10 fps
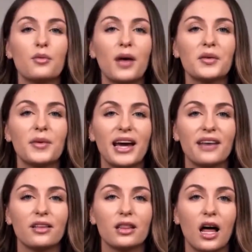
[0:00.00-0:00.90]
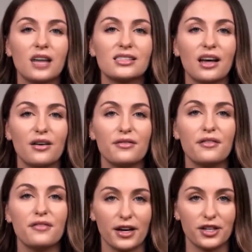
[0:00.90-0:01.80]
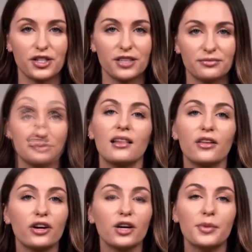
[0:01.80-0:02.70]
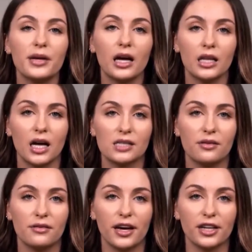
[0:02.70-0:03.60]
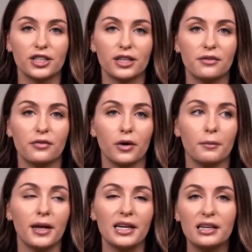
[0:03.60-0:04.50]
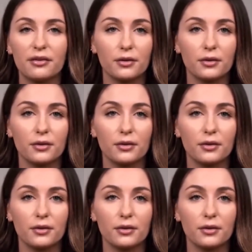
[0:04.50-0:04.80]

1, we have loss of affection. And there could be a loss of affection for many different